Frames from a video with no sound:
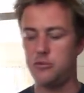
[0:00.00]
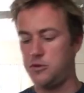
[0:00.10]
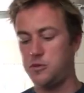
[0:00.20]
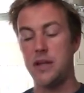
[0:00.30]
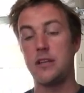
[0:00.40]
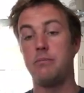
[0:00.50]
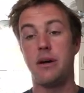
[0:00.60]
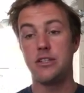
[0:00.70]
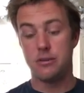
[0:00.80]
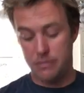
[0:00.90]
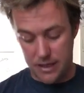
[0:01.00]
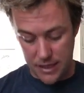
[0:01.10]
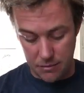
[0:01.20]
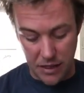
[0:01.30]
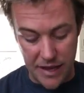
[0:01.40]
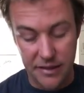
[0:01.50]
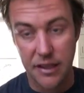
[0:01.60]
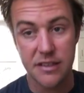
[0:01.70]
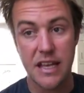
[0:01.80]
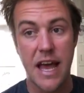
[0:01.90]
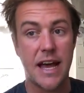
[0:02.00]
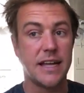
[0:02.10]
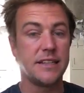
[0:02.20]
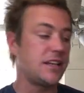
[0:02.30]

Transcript: spent a bunch of money blasting his ads